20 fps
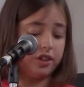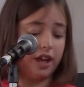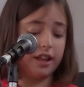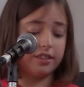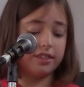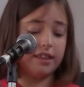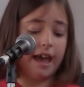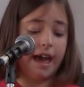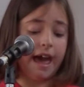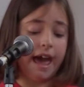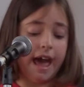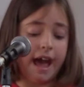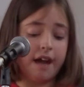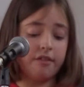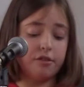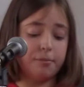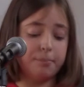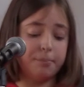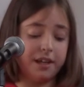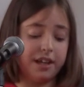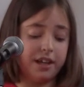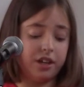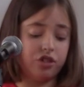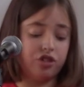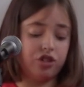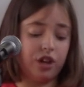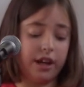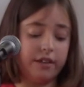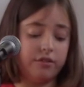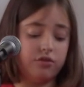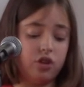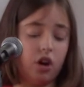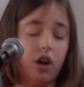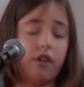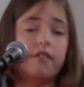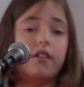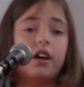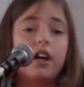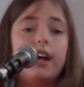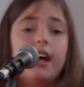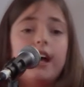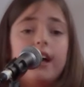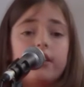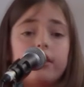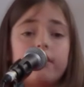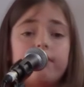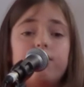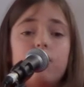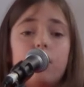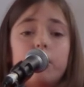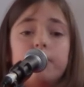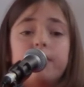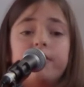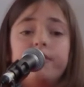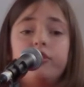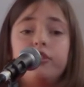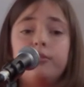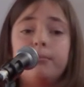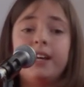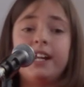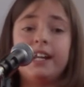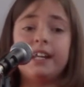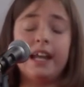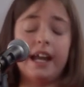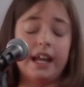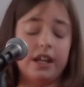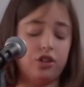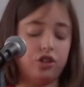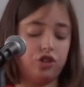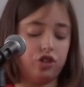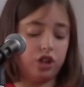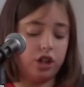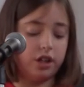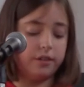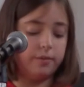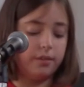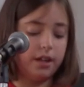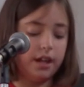had their hair and beard shaved off as a form of humiliation.